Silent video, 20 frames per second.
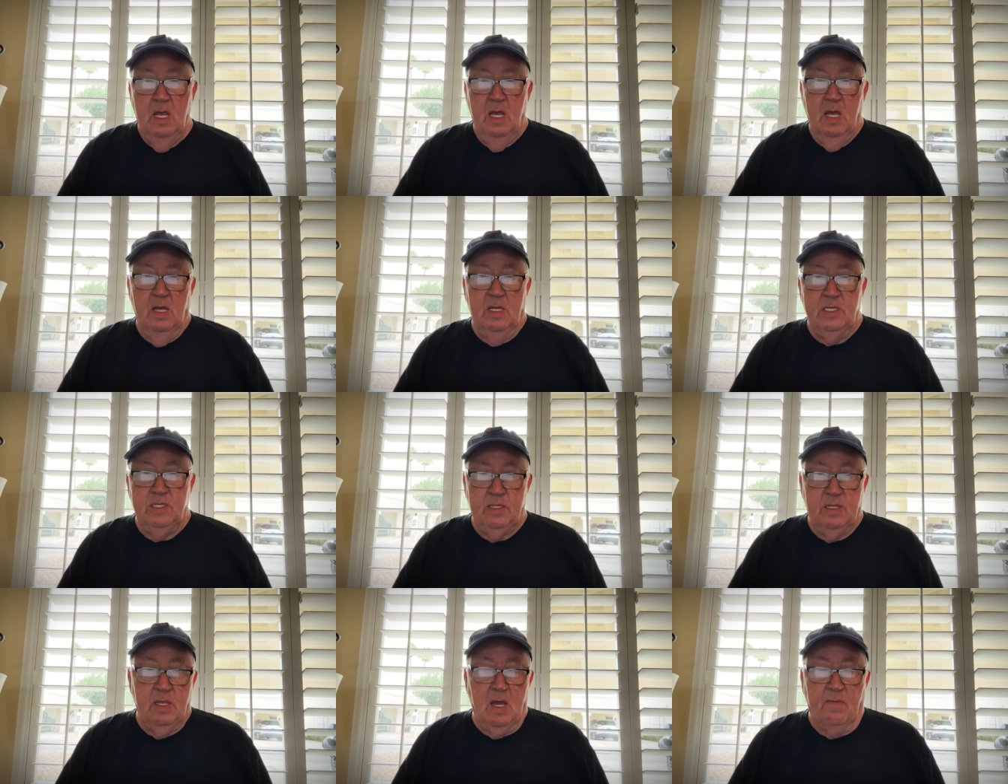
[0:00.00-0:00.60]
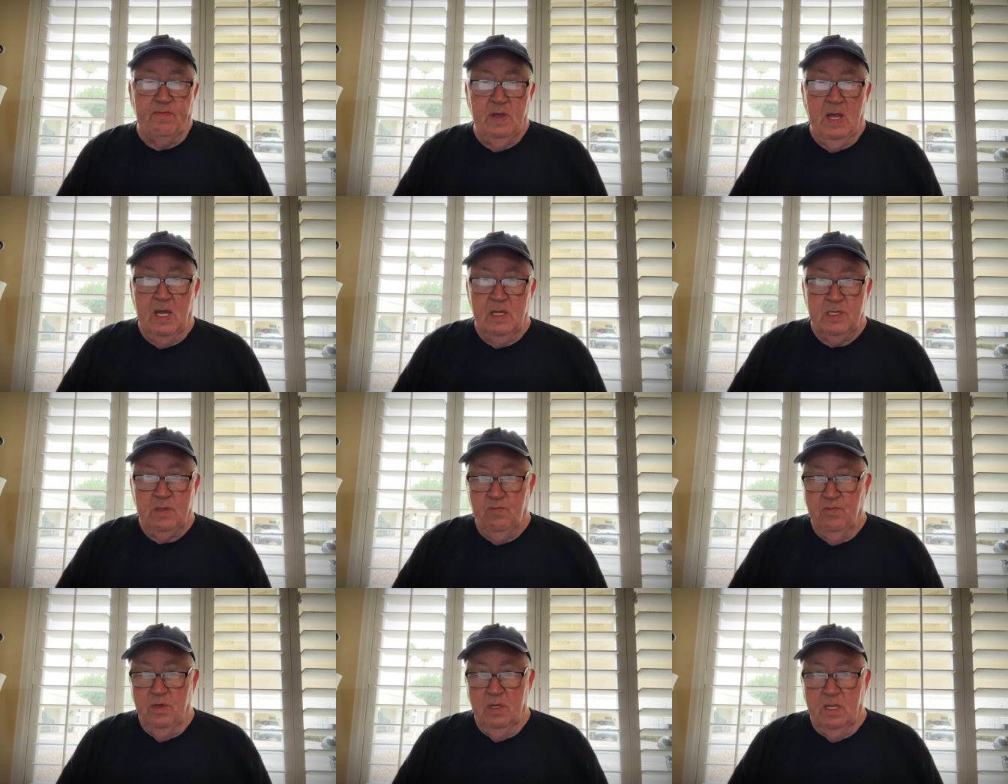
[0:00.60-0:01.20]
I, have
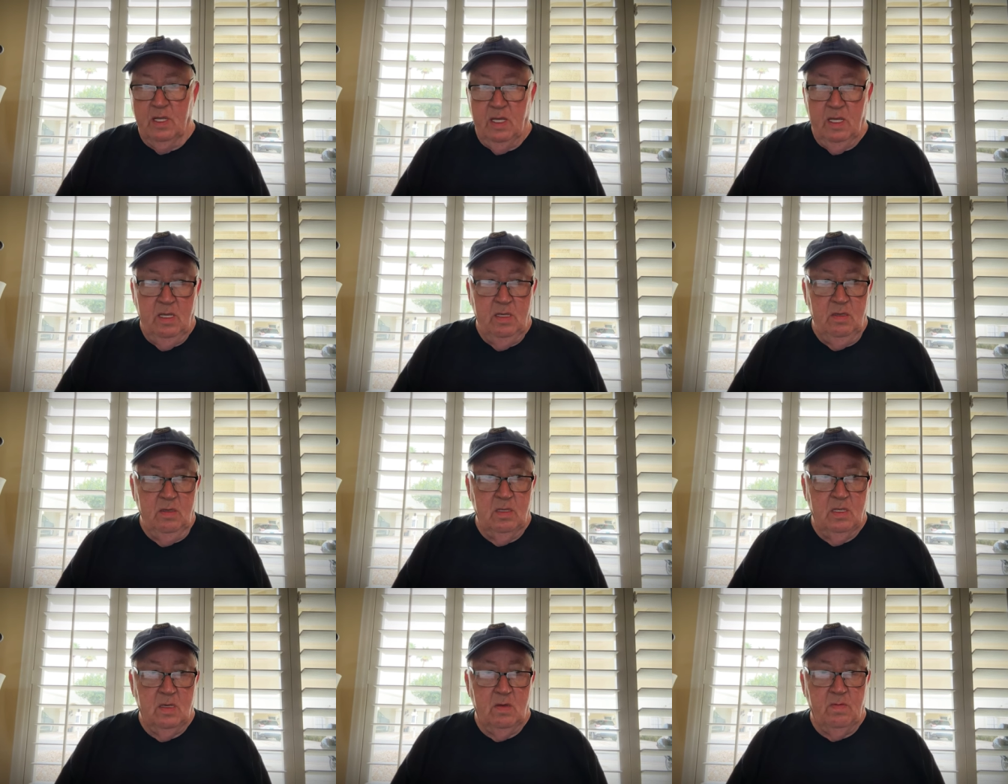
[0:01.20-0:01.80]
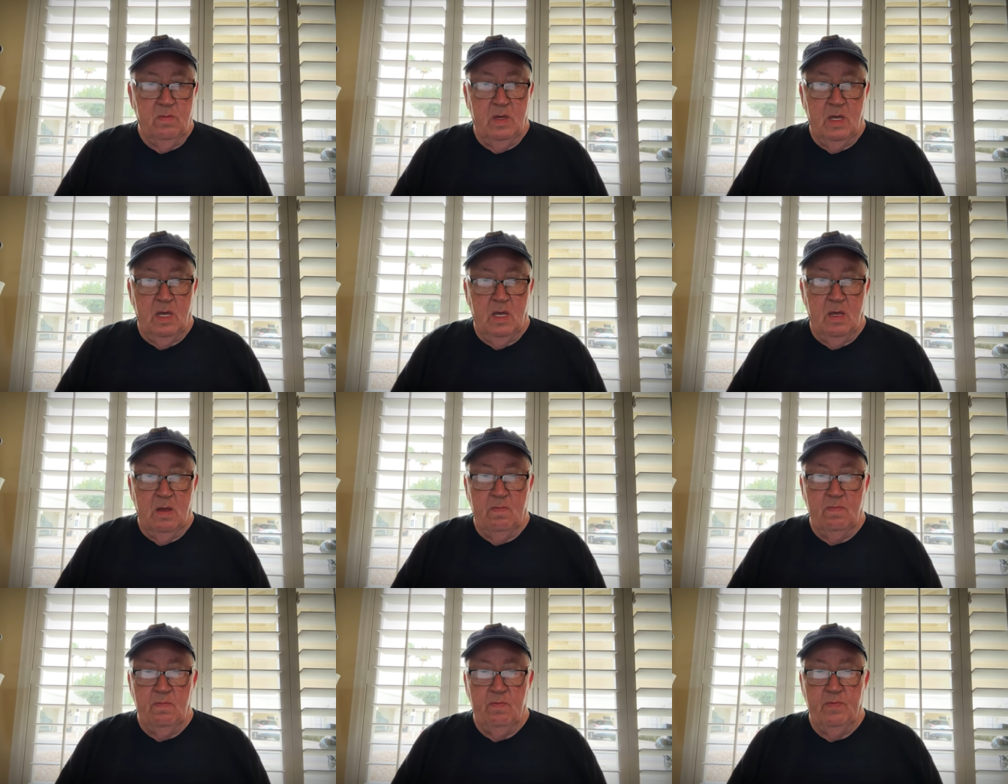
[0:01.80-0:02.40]
got really
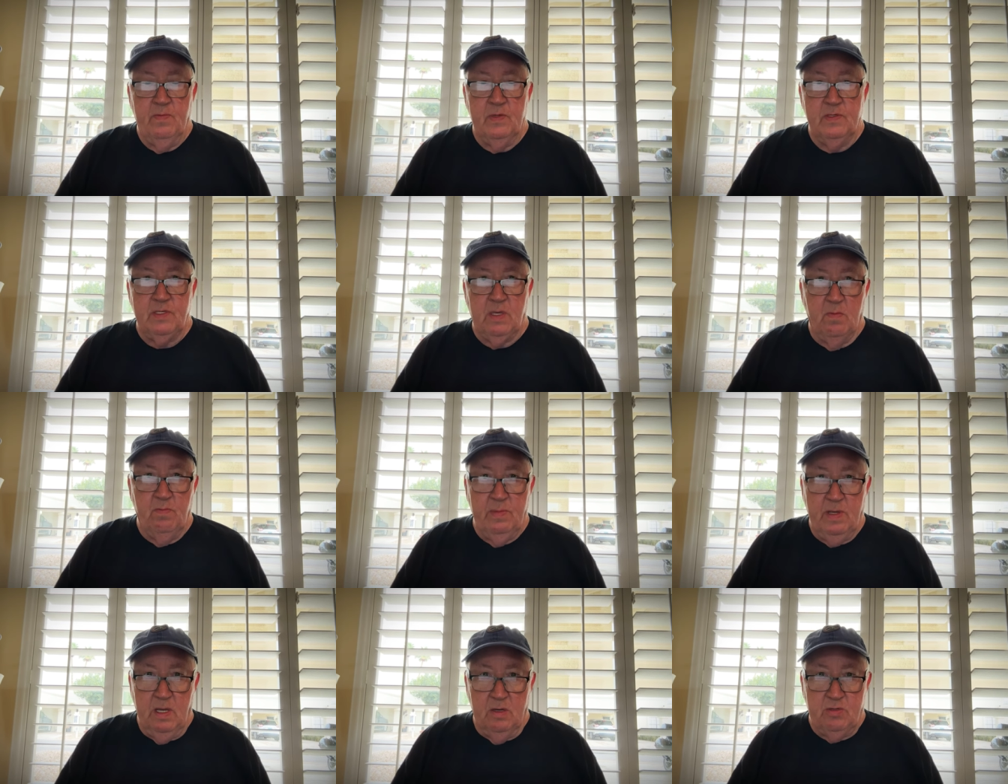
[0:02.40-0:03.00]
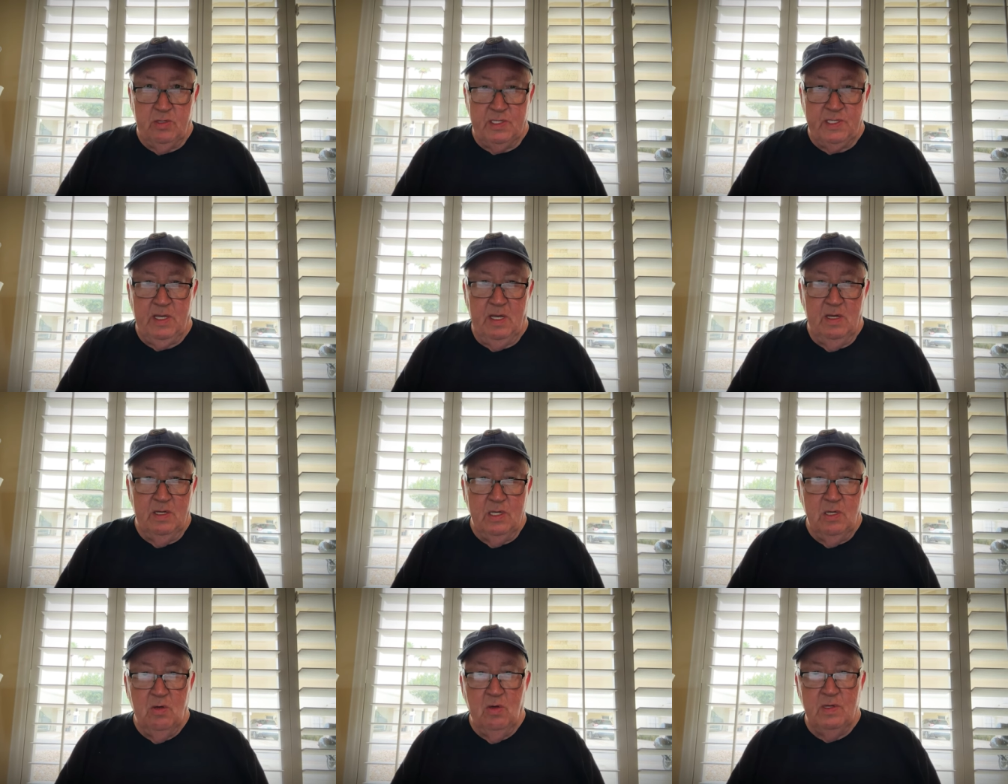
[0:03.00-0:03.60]
uh, some
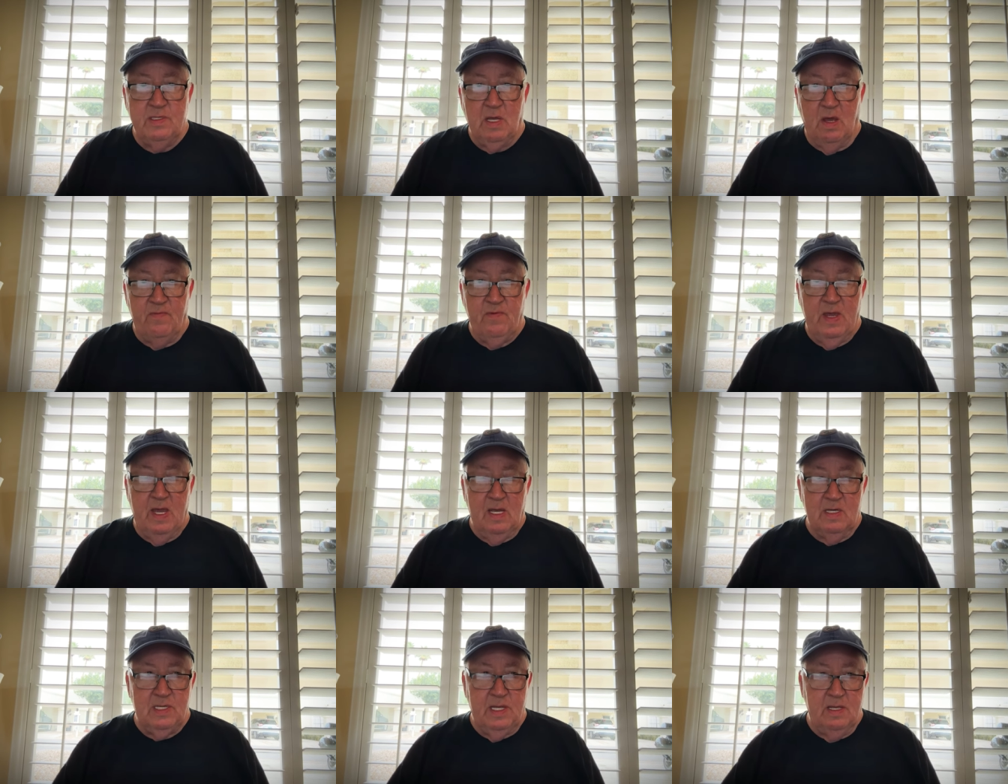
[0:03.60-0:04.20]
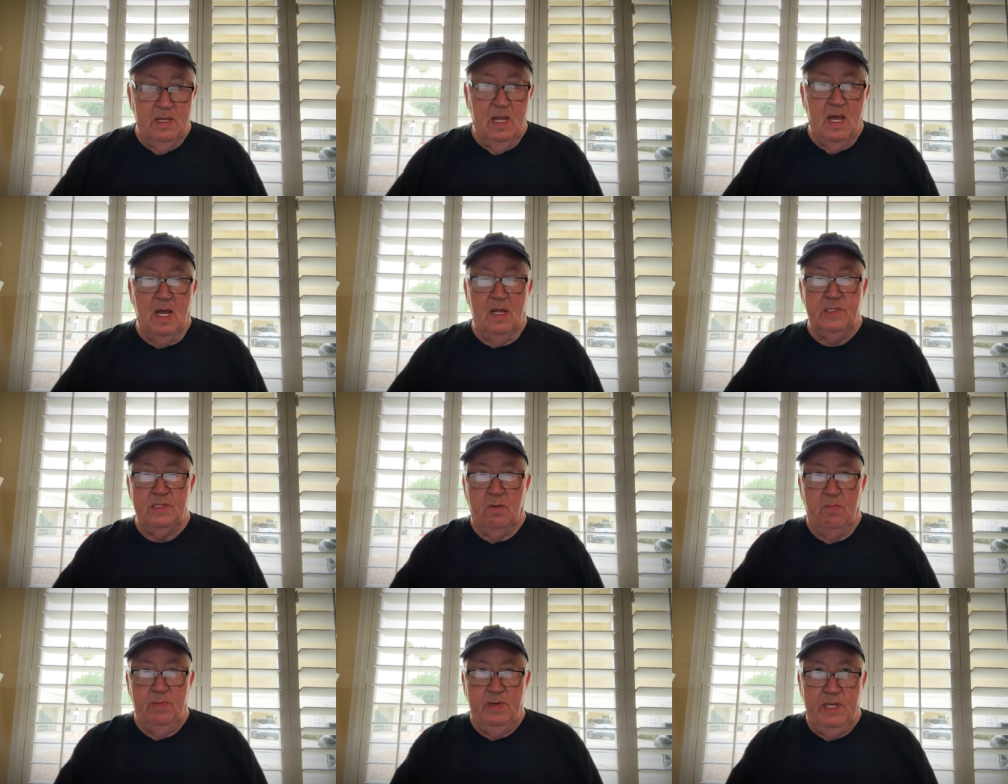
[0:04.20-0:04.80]
interesting news. I've actually got
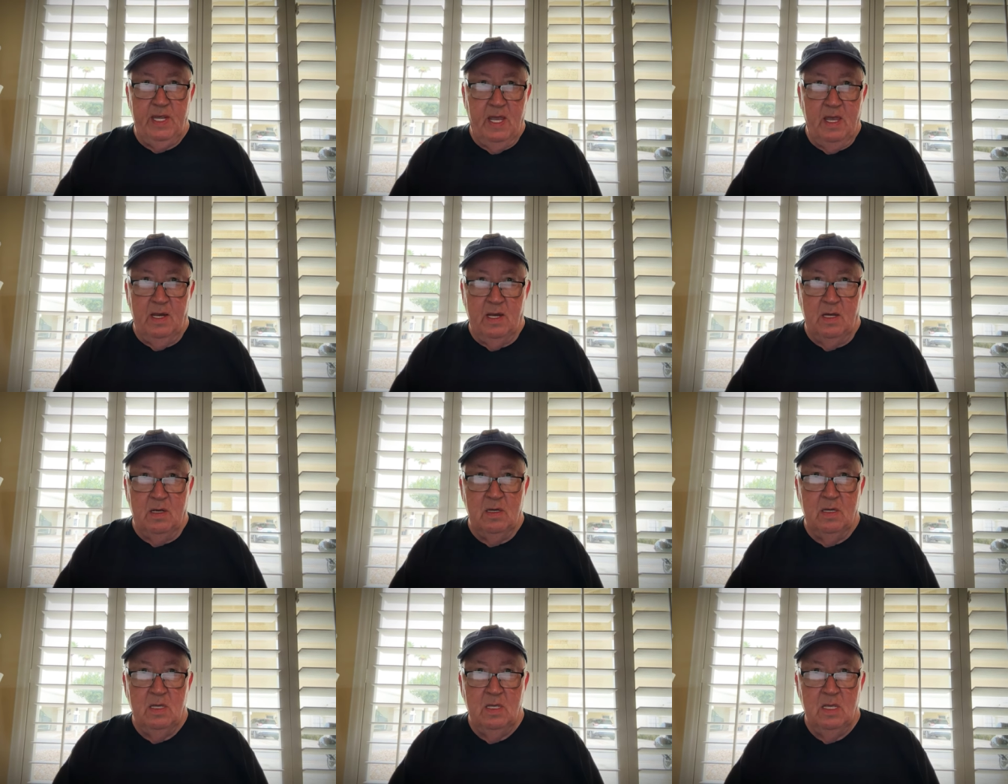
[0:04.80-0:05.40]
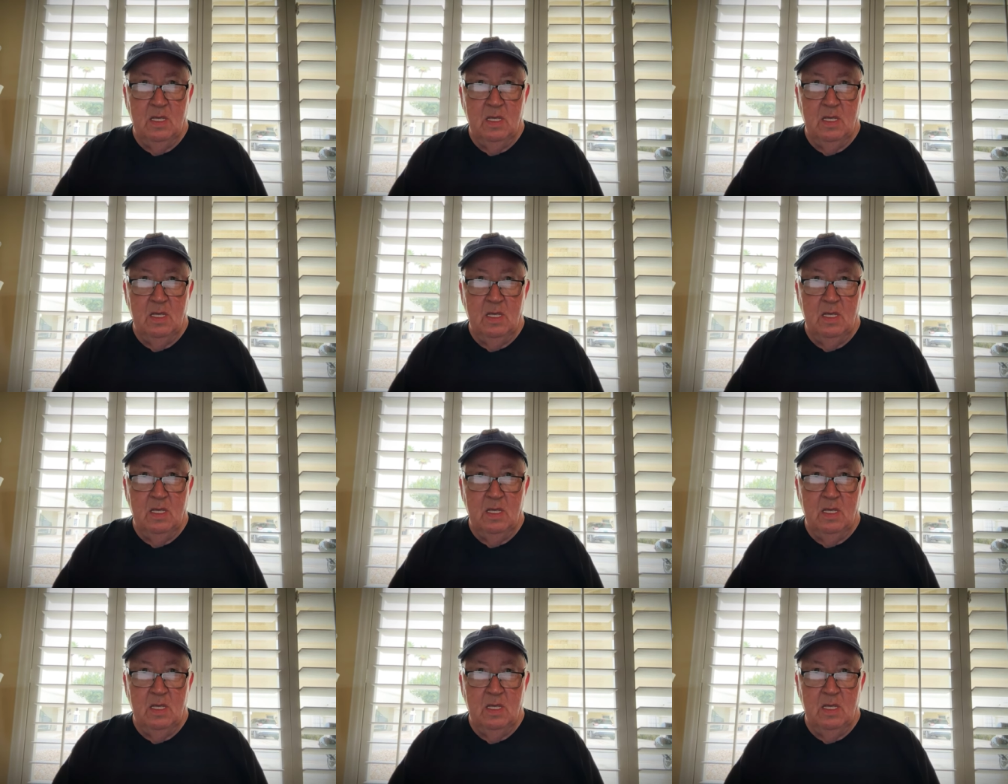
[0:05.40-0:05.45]
some data,